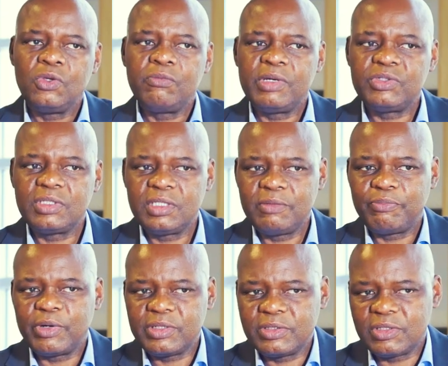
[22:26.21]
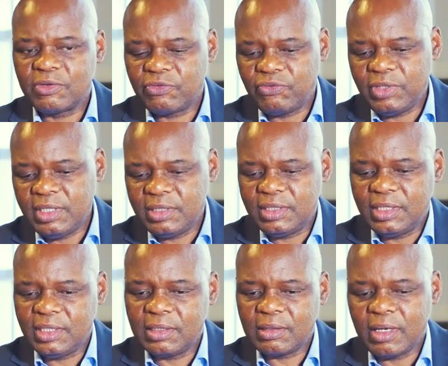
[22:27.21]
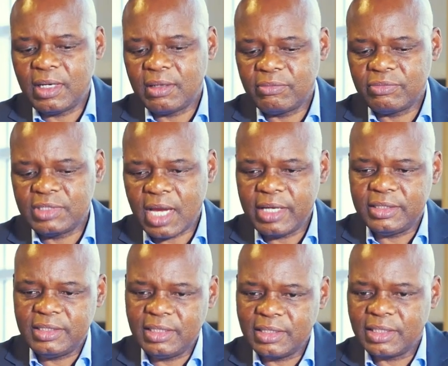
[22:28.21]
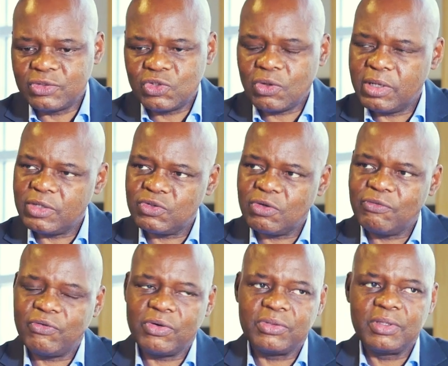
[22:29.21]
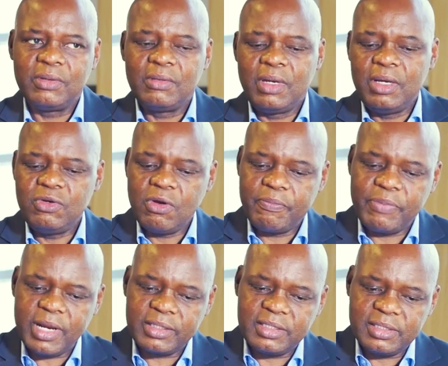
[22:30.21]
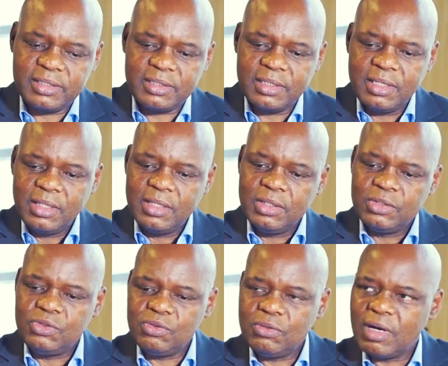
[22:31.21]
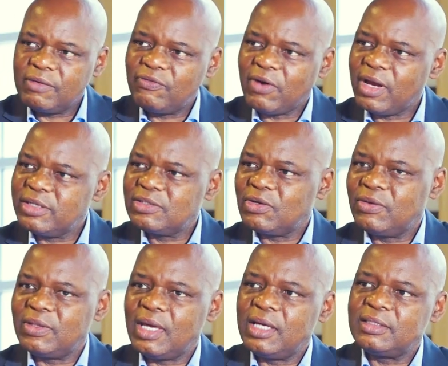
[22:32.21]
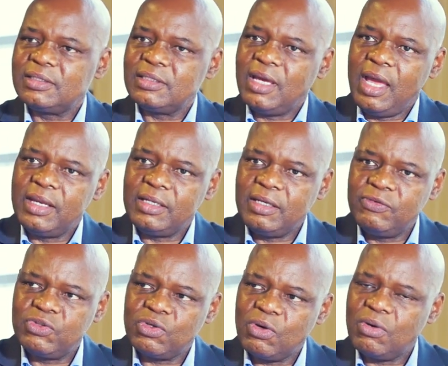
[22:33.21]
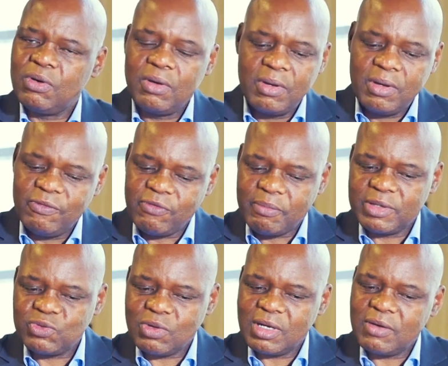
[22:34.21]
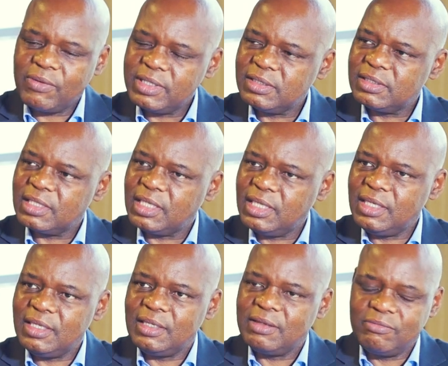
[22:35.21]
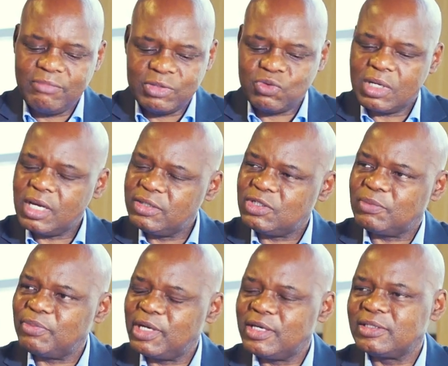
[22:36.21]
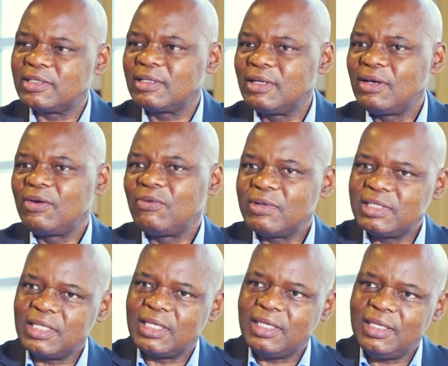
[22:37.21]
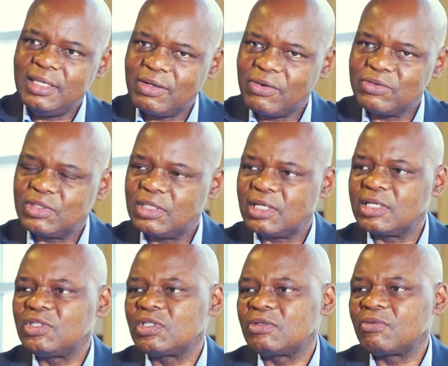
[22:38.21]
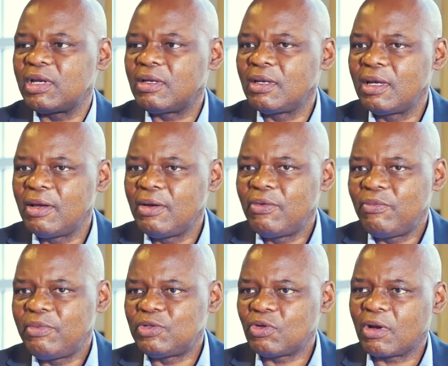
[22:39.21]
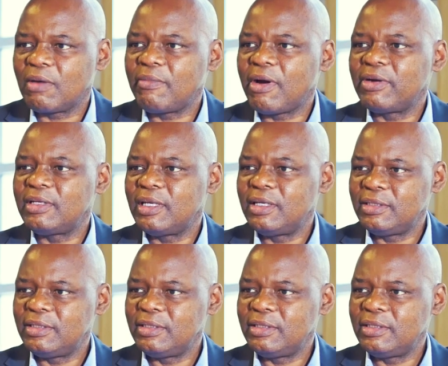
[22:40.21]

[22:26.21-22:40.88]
You mentioned the importance of eating and dieting and so on and so forth. In your practice, do you advise on that? And if so, for Botswana, what is the key, Botswana entrepreneurs, mm-hmm. what's the key consideration when we talk about